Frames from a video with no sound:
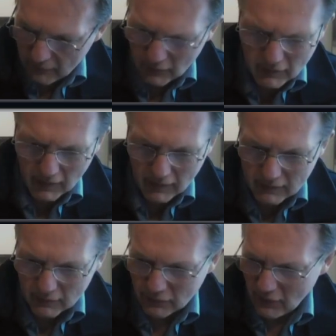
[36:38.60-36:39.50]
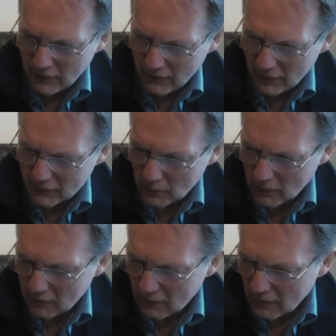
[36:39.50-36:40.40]
Feels like it's a Friday as
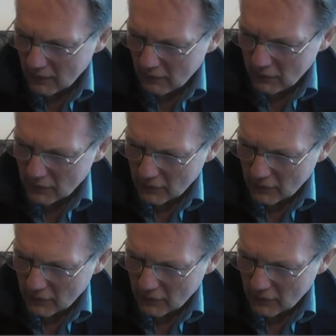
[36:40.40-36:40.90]
well. Feels